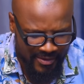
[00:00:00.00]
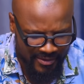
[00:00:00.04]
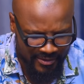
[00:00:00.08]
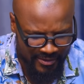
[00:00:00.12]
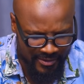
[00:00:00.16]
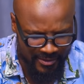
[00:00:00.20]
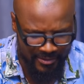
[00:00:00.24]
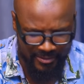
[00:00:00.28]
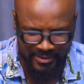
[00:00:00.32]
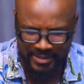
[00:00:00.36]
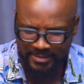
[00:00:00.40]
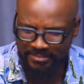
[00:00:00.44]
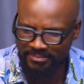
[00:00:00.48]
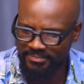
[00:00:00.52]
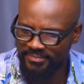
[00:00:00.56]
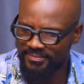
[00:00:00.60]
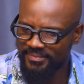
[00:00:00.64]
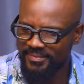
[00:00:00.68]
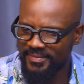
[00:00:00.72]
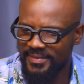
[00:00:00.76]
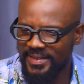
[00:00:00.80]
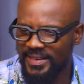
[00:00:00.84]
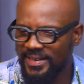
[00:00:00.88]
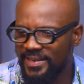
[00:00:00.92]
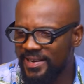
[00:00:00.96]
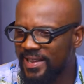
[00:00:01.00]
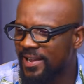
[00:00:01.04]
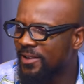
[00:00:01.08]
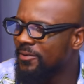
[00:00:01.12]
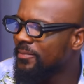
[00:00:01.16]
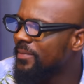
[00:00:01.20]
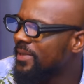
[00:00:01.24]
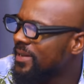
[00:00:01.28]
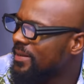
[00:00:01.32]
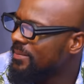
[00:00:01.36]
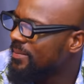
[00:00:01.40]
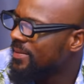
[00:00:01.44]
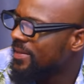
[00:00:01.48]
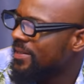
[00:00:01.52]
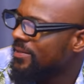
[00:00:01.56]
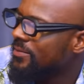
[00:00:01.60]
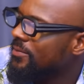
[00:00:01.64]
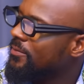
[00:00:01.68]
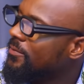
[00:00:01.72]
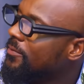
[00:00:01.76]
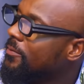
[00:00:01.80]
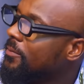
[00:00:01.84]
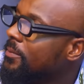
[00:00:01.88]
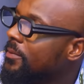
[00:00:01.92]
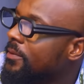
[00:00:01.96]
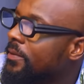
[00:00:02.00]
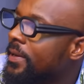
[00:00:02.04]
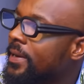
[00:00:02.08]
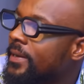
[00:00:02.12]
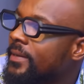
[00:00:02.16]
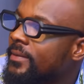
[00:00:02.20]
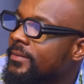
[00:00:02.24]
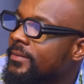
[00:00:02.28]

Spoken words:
So in how many minutes will food be